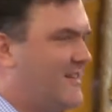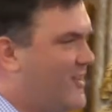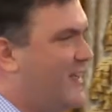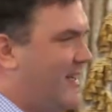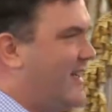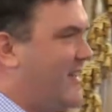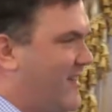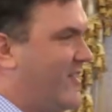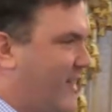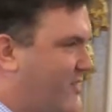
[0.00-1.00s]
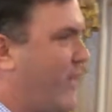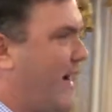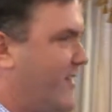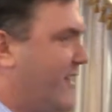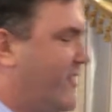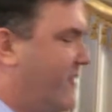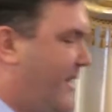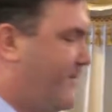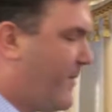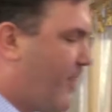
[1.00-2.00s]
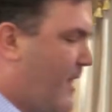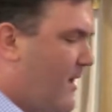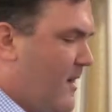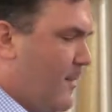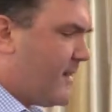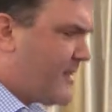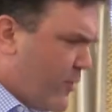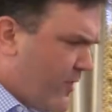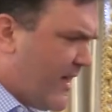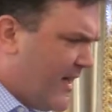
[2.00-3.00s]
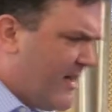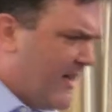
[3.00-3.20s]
so it's rounded, right? But so then